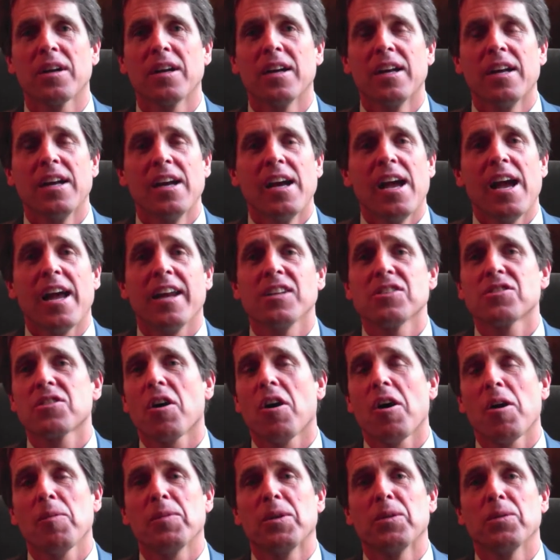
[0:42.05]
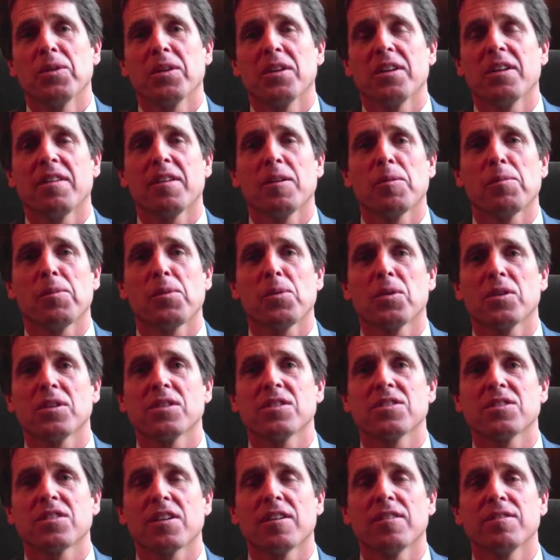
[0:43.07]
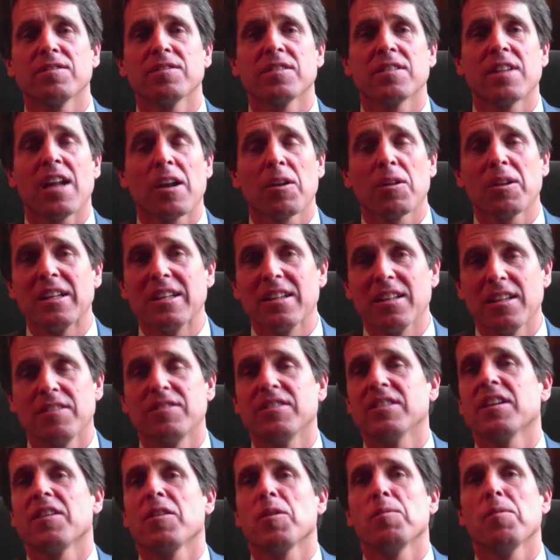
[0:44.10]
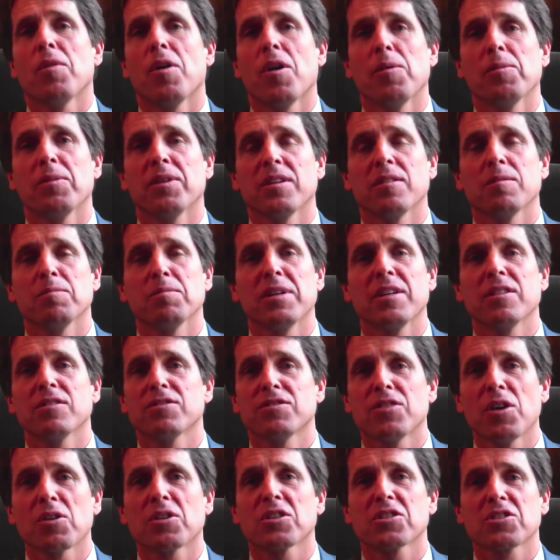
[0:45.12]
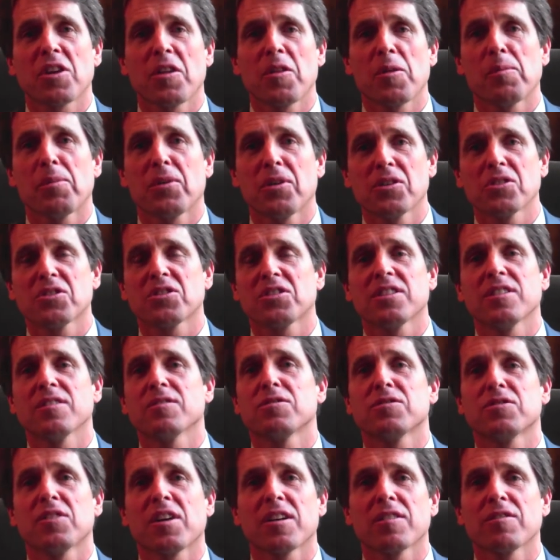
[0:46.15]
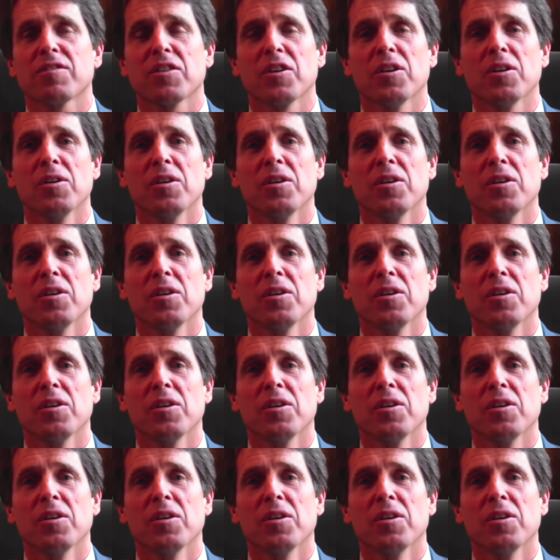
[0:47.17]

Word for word: And he taught me really the importance of not only living in the moment and being focused on the person in front of you,